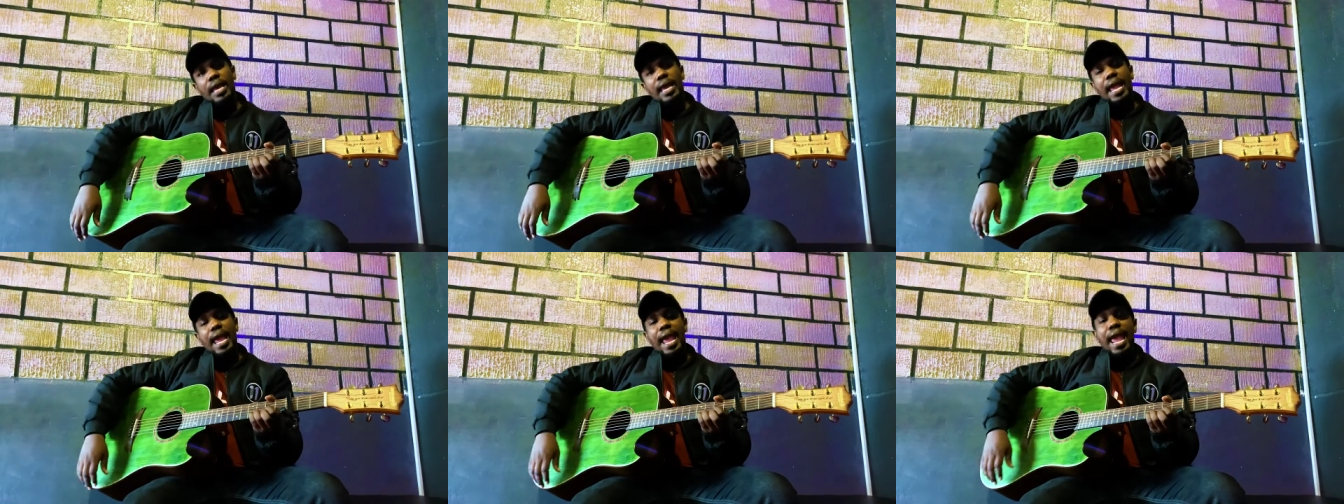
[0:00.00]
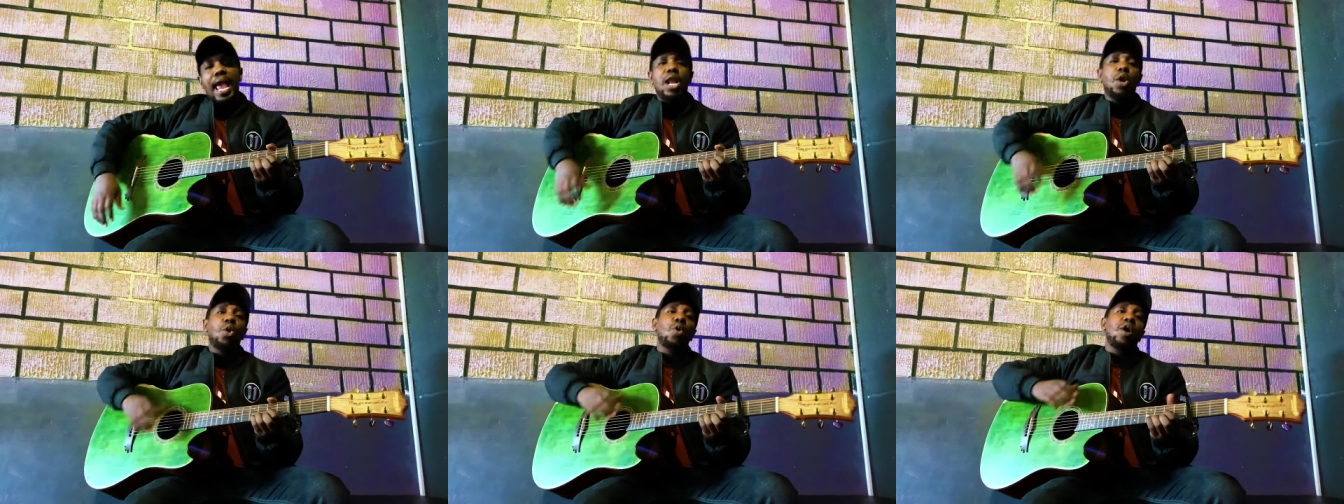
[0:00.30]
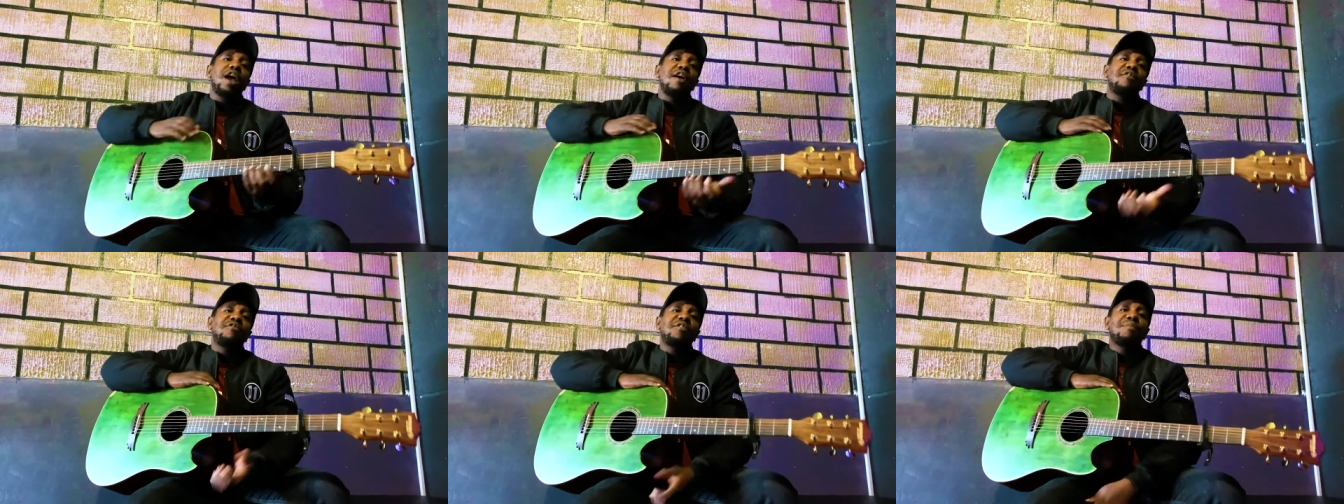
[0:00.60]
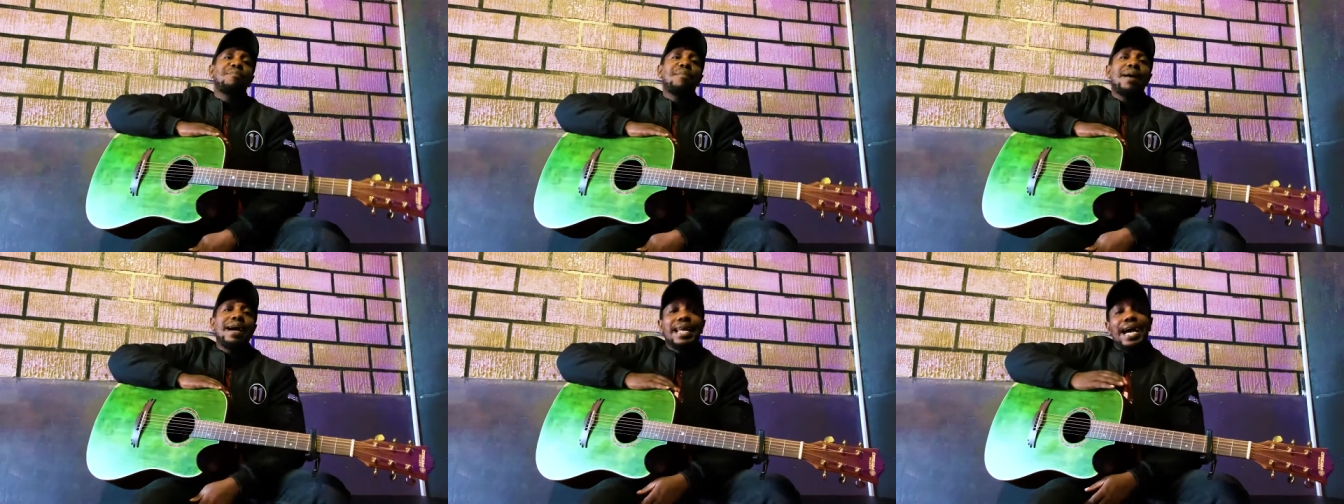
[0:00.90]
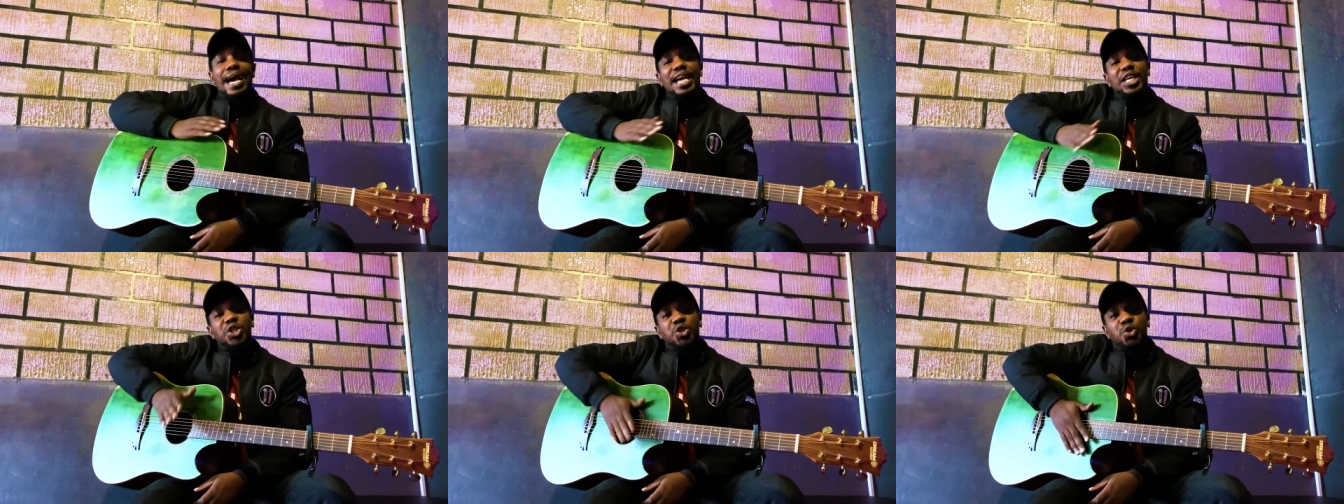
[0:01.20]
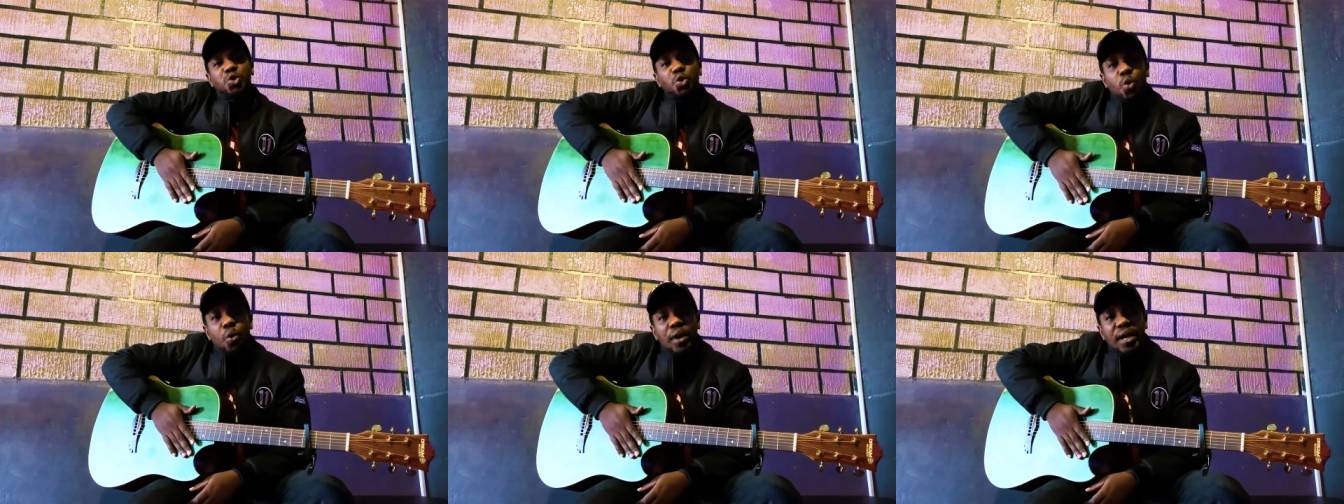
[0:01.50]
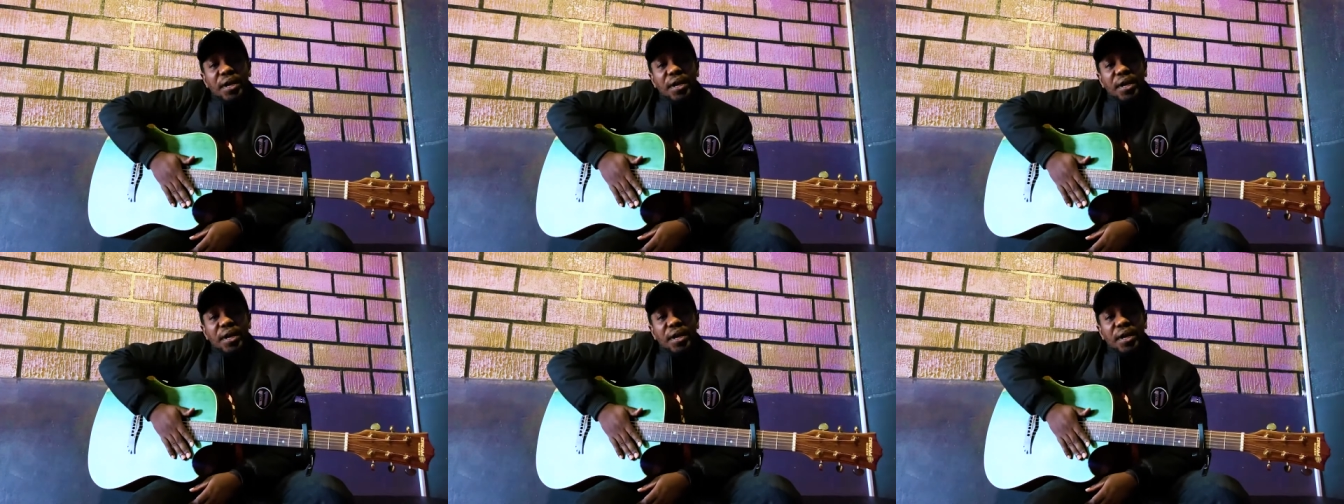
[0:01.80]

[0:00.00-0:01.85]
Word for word: Hello everybody, how you doing?